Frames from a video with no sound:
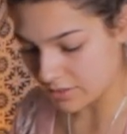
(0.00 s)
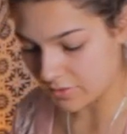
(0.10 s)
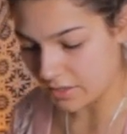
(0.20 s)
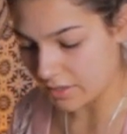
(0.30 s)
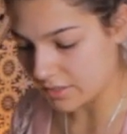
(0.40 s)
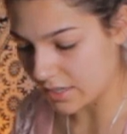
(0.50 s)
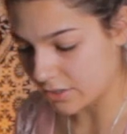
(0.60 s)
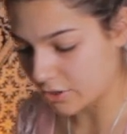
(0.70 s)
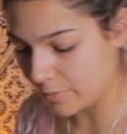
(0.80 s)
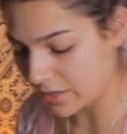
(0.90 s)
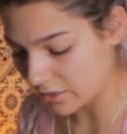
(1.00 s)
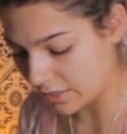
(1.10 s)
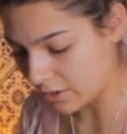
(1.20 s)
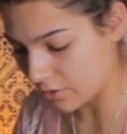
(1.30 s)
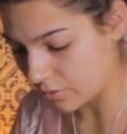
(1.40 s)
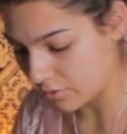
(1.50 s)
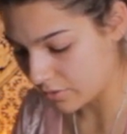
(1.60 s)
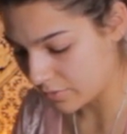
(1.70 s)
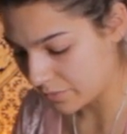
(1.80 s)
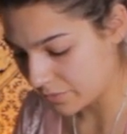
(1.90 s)
this fell out of the deck could have been a leo
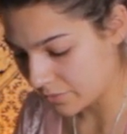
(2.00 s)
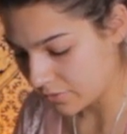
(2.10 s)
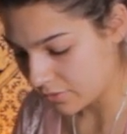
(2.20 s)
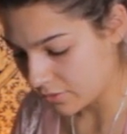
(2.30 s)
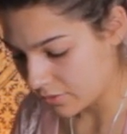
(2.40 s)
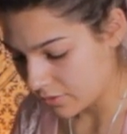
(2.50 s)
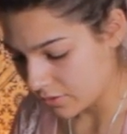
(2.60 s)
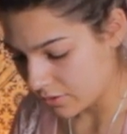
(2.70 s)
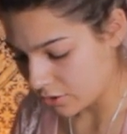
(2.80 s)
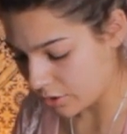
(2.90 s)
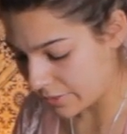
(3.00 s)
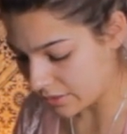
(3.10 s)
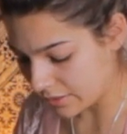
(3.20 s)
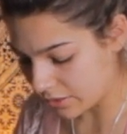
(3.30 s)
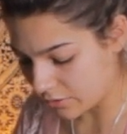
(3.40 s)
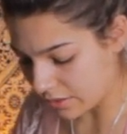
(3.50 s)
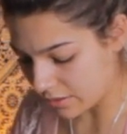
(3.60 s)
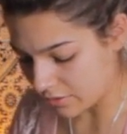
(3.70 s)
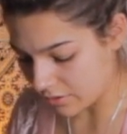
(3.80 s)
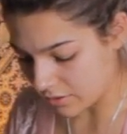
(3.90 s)
could have been a leo
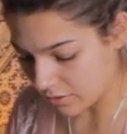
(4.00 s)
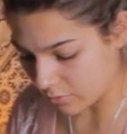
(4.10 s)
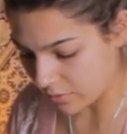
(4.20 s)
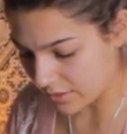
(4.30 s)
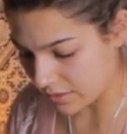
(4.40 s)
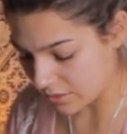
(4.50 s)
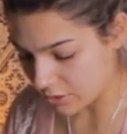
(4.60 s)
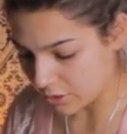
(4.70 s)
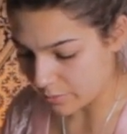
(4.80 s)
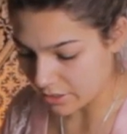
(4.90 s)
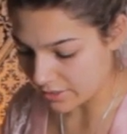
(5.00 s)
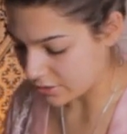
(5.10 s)
that was in this third party